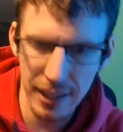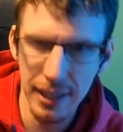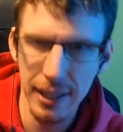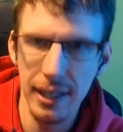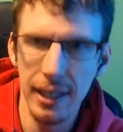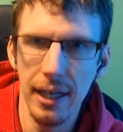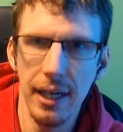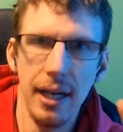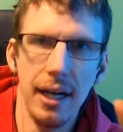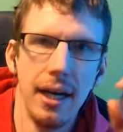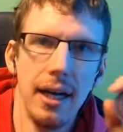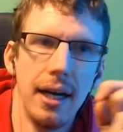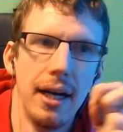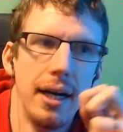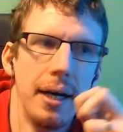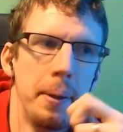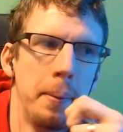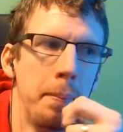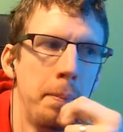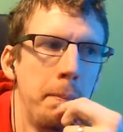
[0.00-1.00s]

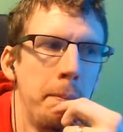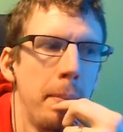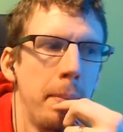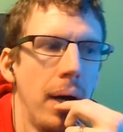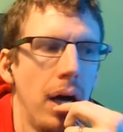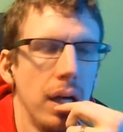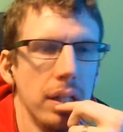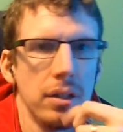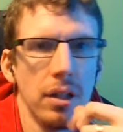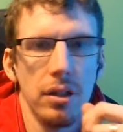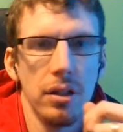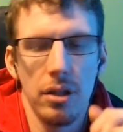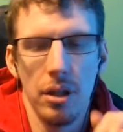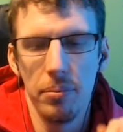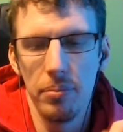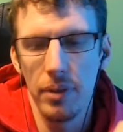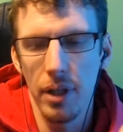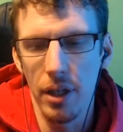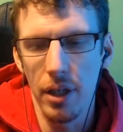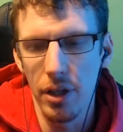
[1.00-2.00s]
a Hard Dance
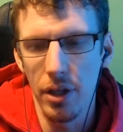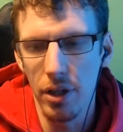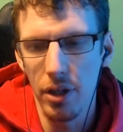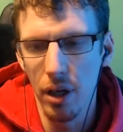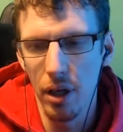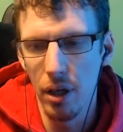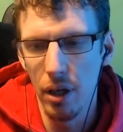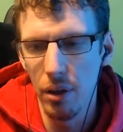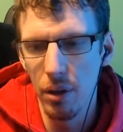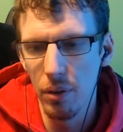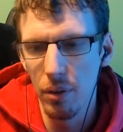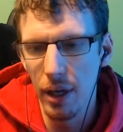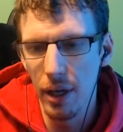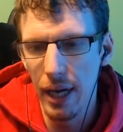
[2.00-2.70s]
Hump Day show